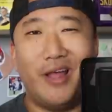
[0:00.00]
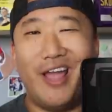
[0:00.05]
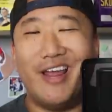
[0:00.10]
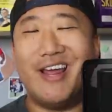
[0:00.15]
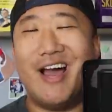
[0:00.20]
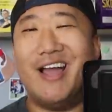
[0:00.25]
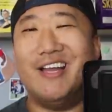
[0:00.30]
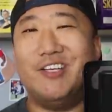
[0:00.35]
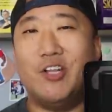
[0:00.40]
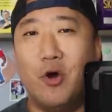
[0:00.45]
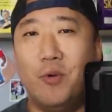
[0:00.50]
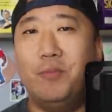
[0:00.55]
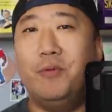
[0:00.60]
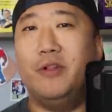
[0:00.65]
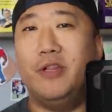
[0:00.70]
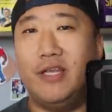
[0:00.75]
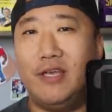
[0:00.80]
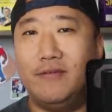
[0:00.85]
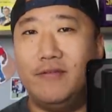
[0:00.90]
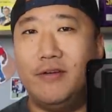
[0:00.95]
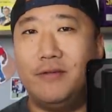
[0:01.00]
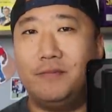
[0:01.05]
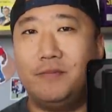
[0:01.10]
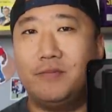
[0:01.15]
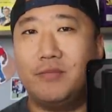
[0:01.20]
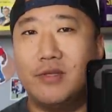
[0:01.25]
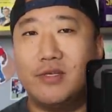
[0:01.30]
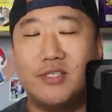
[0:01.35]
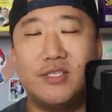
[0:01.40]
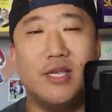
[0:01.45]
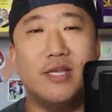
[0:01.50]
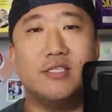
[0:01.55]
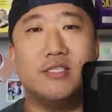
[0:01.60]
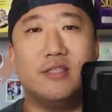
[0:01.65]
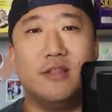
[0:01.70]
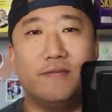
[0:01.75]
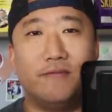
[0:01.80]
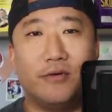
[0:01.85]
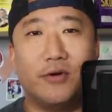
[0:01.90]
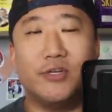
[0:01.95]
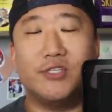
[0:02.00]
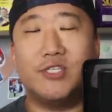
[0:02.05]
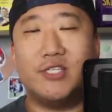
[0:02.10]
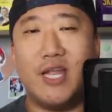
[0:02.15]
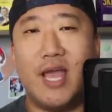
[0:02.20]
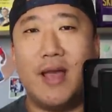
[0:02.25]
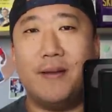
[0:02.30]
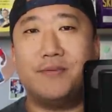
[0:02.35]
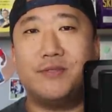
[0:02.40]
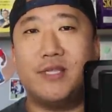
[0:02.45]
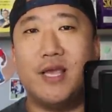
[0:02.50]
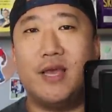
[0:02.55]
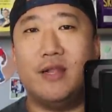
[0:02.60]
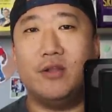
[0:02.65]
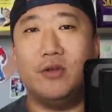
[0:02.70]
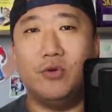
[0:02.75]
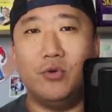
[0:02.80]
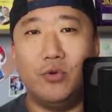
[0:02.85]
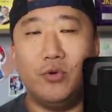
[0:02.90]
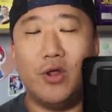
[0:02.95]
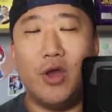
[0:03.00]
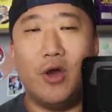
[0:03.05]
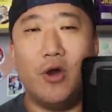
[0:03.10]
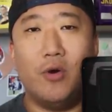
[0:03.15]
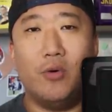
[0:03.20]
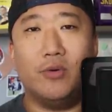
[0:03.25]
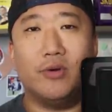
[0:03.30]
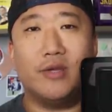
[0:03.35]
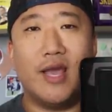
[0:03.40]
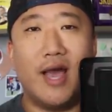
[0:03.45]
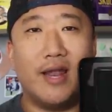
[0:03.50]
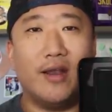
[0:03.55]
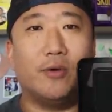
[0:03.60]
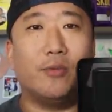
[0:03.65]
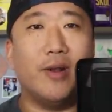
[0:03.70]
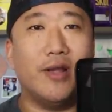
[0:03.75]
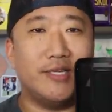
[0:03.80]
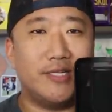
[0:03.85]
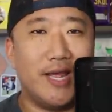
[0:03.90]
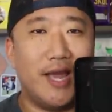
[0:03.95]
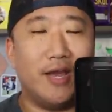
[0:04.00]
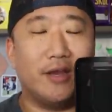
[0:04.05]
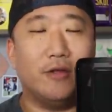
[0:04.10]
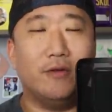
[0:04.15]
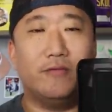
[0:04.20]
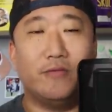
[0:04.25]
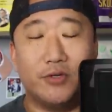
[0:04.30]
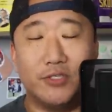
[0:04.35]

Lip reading: plan, I don't believe it, since the first snaps that Udoh got a right tackle,